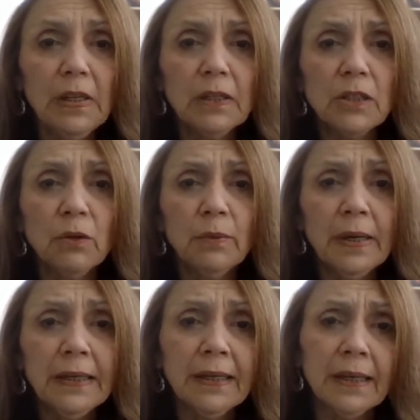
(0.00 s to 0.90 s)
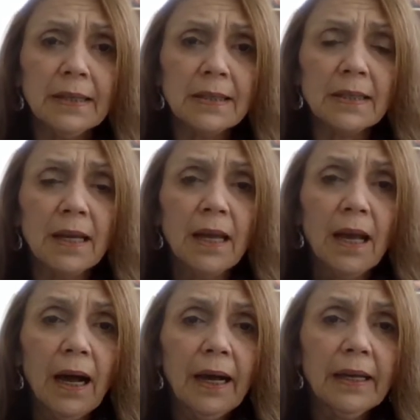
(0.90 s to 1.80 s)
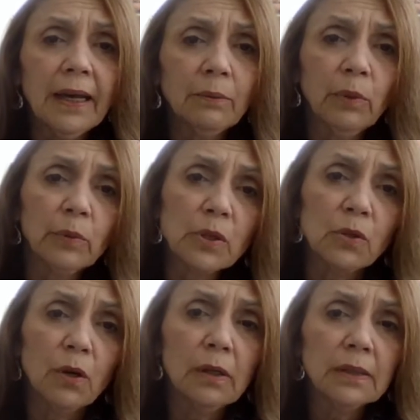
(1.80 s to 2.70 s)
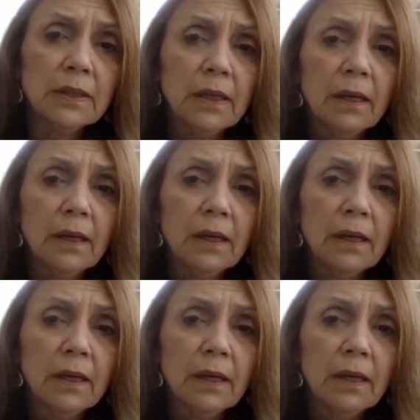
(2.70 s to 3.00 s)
So in my case, I had what was called